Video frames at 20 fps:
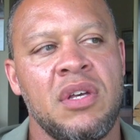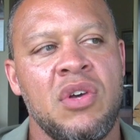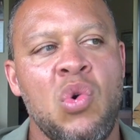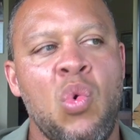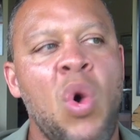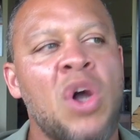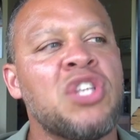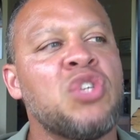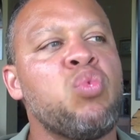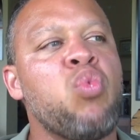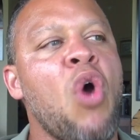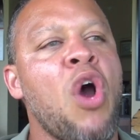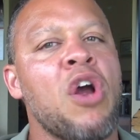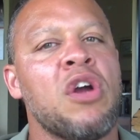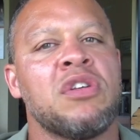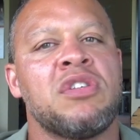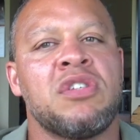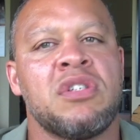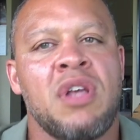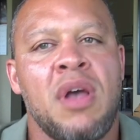What's
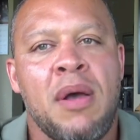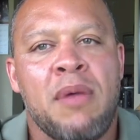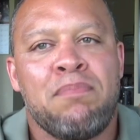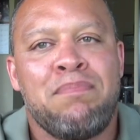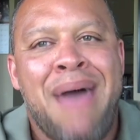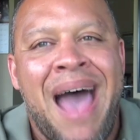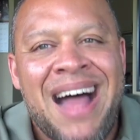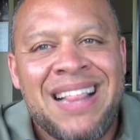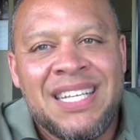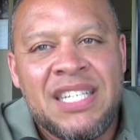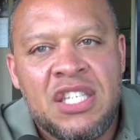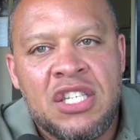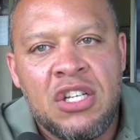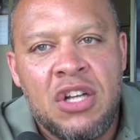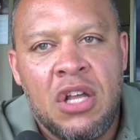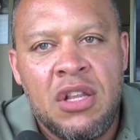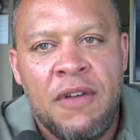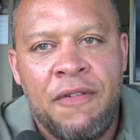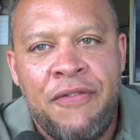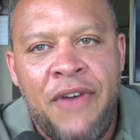worse, balancing
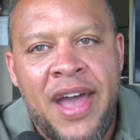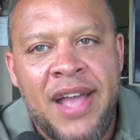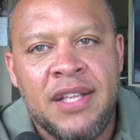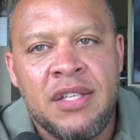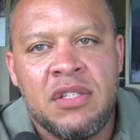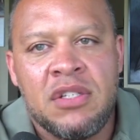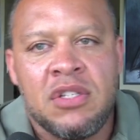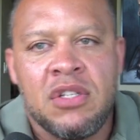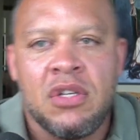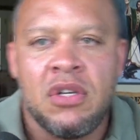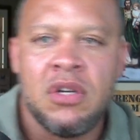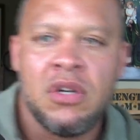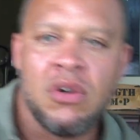on the fence